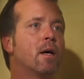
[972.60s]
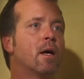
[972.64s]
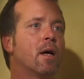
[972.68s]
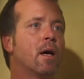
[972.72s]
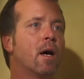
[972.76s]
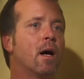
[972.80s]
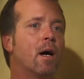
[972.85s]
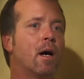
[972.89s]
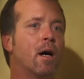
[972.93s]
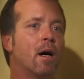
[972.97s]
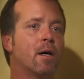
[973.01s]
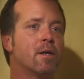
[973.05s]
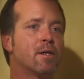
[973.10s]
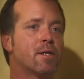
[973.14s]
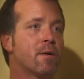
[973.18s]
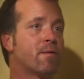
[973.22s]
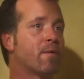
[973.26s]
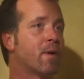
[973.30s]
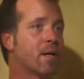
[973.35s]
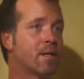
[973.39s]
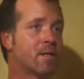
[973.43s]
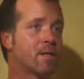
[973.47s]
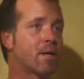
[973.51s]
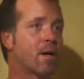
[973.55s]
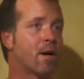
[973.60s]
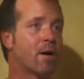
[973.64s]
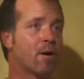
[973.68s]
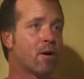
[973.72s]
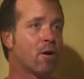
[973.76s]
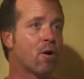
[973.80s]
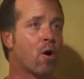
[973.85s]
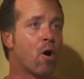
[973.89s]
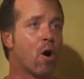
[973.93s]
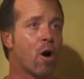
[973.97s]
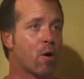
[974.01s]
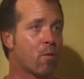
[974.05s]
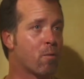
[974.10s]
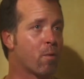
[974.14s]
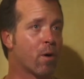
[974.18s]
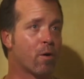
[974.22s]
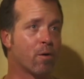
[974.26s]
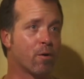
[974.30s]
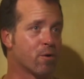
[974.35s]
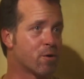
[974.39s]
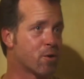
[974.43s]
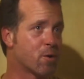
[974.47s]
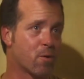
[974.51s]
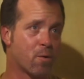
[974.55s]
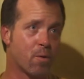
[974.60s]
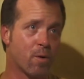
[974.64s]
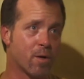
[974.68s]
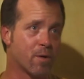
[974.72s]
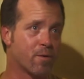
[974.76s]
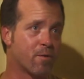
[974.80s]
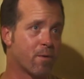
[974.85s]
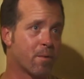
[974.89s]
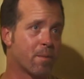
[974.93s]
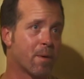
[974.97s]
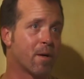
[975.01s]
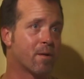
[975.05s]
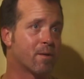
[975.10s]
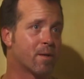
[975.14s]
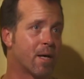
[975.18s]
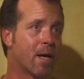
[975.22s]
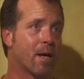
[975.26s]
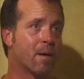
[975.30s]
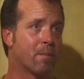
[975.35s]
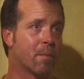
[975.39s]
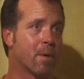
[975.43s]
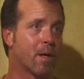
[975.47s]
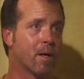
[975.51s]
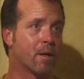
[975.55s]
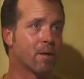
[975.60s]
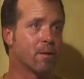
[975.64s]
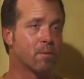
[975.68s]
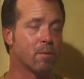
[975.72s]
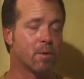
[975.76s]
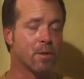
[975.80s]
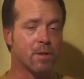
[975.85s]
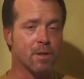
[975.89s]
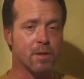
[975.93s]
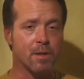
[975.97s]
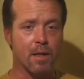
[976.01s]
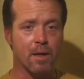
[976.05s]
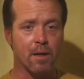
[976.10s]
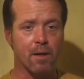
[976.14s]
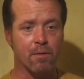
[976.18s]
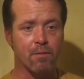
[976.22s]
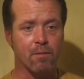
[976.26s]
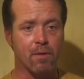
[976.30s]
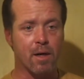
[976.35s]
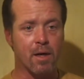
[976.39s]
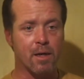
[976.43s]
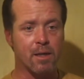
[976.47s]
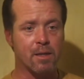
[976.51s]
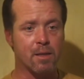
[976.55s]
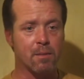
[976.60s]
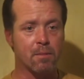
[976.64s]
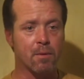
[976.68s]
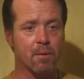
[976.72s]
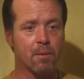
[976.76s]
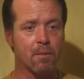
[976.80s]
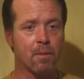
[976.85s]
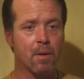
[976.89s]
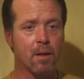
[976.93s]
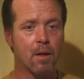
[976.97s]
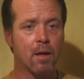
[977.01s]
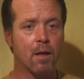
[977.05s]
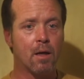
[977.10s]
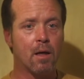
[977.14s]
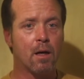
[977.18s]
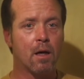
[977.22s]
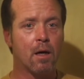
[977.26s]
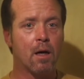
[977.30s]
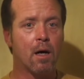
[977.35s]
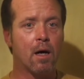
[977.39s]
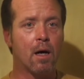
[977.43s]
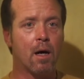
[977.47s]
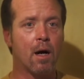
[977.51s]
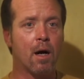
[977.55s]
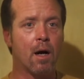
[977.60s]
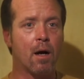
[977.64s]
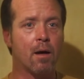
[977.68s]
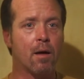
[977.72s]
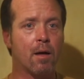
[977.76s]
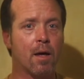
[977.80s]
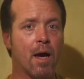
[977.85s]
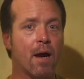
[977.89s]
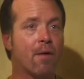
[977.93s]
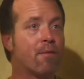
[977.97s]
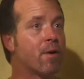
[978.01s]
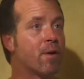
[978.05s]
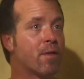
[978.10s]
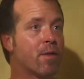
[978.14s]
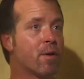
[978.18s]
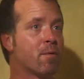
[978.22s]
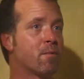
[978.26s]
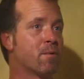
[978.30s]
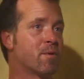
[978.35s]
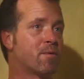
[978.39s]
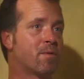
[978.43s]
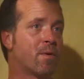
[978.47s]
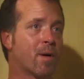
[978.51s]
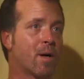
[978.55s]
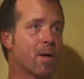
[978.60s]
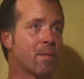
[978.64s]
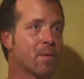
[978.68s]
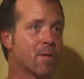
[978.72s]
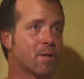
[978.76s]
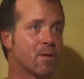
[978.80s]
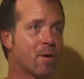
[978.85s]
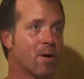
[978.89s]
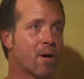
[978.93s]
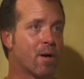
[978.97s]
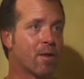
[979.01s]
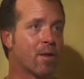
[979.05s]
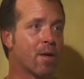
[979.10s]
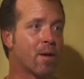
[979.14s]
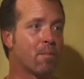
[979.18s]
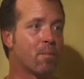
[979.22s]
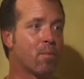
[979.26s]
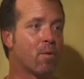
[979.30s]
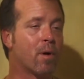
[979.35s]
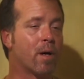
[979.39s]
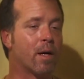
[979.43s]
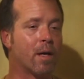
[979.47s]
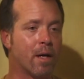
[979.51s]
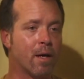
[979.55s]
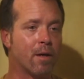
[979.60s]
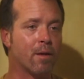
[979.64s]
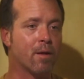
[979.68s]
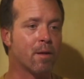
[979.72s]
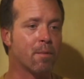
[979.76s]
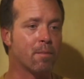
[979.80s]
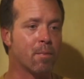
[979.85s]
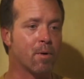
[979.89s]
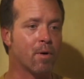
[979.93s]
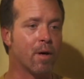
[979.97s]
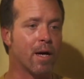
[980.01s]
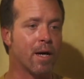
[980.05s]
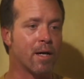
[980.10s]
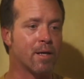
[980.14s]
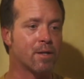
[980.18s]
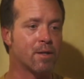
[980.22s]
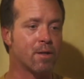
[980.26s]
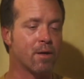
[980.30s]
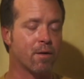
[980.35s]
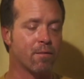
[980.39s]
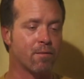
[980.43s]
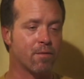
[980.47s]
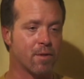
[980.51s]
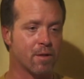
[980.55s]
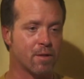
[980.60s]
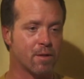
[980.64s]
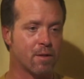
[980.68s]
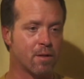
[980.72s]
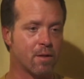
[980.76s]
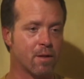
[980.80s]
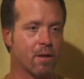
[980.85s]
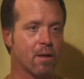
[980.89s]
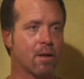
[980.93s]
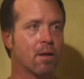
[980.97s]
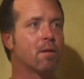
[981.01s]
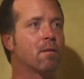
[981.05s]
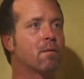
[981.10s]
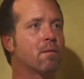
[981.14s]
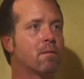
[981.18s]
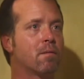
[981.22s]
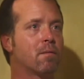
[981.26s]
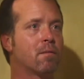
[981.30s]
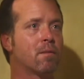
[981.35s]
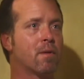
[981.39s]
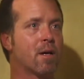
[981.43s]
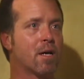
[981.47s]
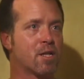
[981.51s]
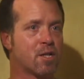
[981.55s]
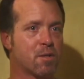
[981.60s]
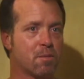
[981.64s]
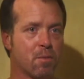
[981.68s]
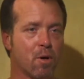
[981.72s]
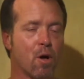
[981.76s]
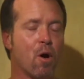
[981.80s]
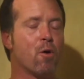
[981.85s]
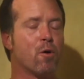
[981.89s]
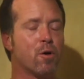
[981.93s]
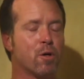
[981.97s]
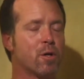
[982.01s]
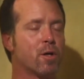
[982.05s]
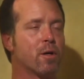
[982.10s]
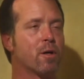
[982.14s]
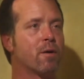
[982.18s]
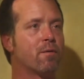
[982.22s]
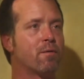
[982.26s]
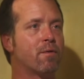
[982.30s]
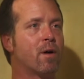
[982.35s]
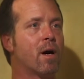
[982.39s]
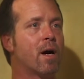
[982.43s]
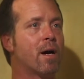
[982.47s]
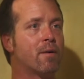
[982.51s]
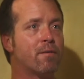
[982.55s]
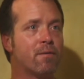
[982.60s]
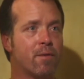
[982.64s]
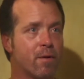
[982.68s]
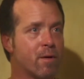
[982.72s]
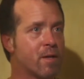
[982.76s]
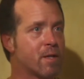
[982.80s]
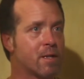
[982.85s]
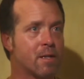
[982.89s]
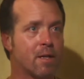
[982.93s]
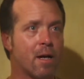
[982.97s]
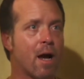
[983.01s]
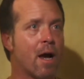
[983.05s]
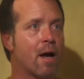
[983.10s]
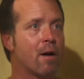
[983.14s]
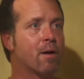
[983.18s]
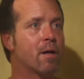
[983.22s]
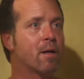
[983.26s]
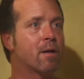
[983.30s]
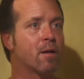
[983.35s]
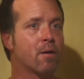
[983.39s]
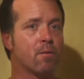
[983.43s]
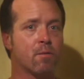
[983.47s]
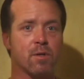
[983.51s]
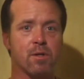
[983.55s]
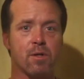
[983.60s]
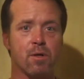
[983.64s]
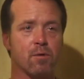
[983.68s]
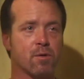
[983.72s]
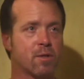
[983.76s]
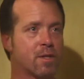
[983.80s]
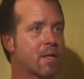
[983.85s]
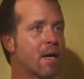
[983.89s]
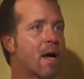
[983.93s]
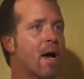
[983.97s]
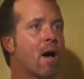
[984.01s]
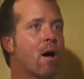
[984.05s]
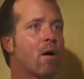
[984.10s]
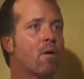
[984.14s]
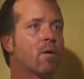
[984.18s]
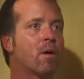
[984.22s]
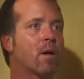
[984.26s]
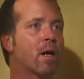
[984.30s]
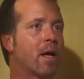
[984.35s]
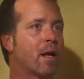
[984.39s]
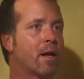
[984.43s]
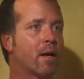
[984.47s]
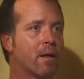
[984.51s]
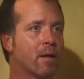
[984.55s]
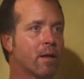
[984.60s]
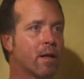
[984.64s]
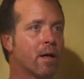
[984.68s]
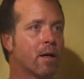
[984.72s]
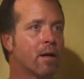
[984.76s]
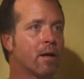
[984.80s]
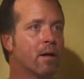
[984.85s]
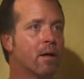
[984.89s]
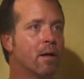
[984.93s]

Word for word: uh, as if I'd stared at an arc welder's torch for about 10 minutes, which is unadvisable. Uh, everything was very bizarre at that point. In the place of this explosion of light, very silent, there was no sound, anything